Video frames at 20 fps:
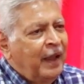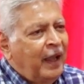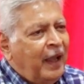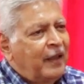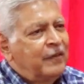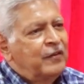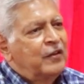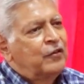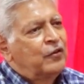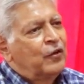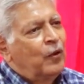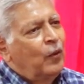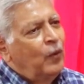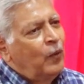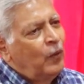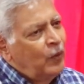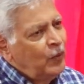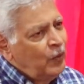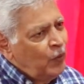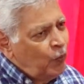has its
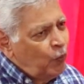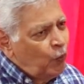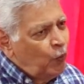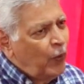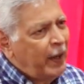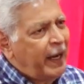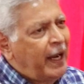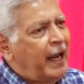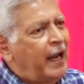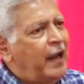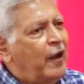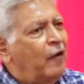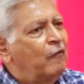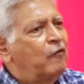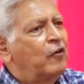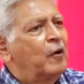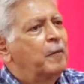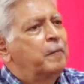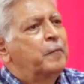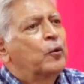own way of
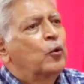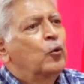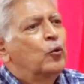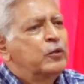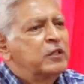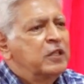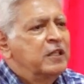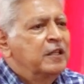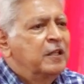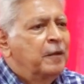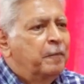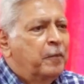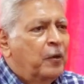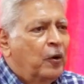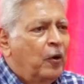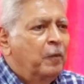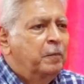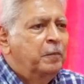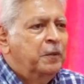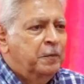approaching the
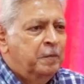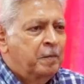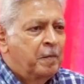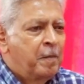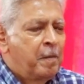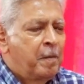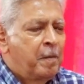problem.